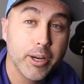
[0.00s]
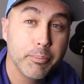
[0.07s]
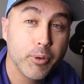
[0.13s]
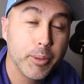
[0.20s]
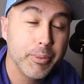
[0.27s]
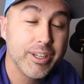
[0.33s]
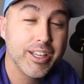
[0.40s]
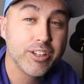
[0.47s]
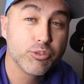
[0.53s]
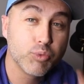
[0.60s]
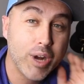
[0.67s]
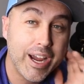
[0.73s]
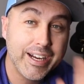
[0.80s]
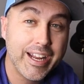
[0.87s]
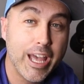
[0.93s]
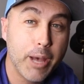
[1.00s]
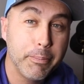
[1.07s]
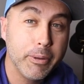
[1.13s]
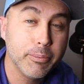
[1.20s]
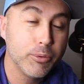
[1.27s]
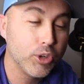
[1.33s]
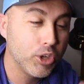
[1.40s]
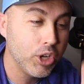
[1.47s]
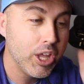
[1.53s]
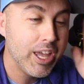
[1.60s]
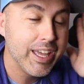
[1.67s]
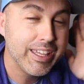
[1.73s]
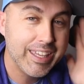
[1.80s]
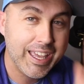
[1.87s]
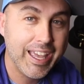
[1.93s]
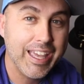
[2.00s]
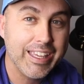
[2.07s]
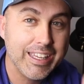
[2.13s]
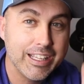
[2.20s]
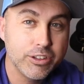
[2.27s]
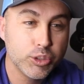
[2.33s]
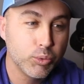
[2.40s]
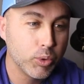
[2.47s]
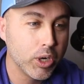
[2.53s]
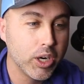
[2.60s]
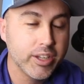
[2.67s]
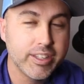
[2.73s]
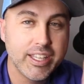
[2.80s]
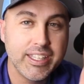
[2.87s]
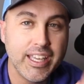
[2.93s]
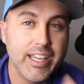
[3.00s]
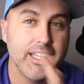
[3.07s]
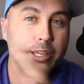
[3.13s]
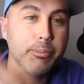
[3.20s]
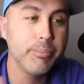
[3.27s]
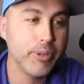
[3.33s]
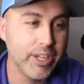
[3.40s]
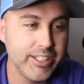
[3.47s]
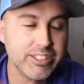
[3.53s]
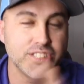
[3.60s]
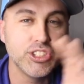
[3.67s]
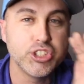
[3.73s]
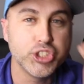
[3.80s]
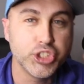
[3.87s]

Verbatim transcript: A to point B, because right now people can't get to work, they can't get places, they're